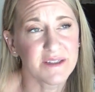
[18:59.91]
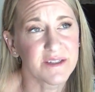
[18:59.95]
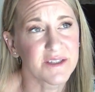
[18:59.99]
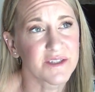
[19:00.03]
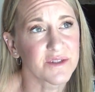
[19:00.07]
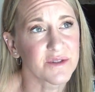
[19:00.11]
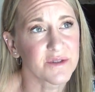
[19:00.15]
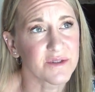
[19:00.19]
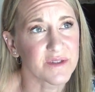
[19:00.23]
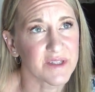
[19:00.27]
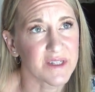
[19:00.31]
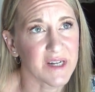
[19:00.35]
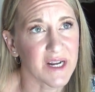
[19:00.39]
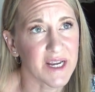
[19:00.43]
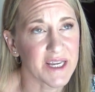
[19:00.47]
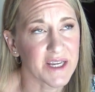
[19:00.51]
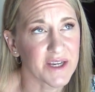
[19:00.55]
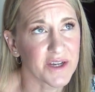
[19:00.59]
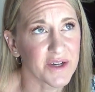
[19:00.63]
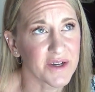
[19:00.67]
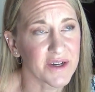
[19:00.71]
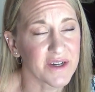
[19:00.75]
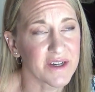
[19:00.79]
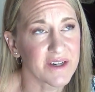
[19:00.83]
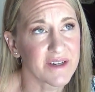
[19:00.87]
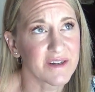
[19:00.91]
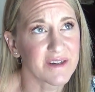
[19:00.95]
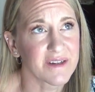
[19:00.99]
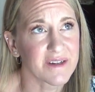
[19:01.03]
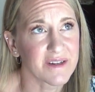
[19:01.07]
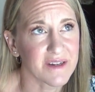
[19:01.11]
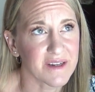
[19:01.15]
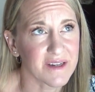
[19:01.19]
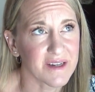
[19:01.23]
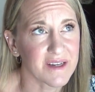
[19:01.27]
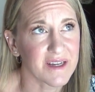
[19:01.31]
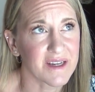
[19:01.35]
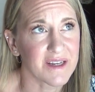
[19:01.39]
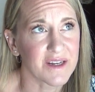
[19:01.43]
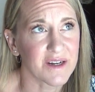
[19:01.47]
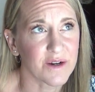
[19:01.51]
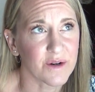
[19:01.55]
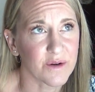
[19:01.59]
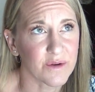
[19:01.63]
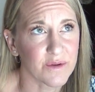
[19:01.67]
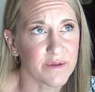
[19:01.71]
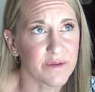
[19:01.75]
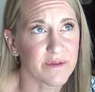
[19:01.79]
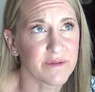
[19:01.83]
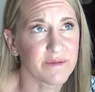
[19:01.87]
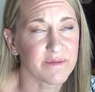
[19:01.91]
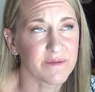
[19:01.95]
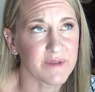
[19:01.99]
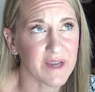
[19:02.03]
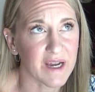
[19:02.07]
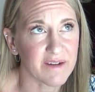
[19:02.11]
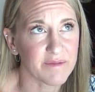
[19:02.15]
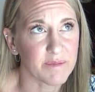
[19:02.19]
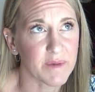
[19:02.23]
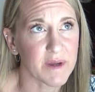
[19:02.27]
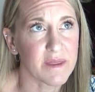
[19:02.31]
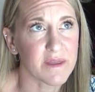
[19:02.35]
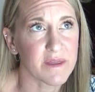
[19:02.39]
so that I could, you know, have